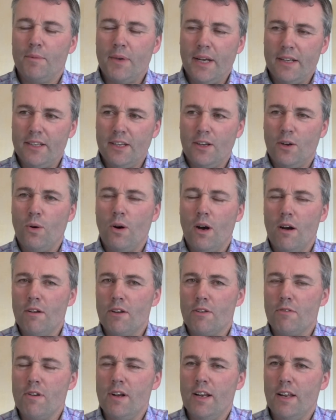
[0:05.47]
I'm getting
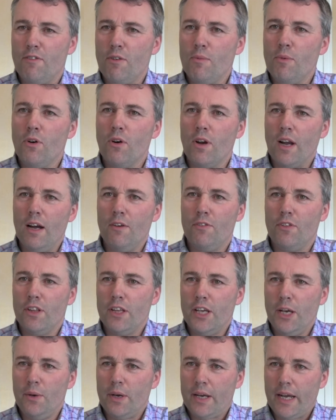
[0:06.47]
inquiries really from all over
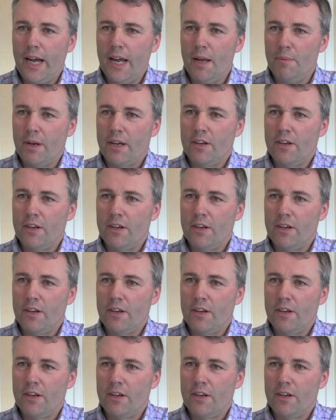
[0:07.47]
the UK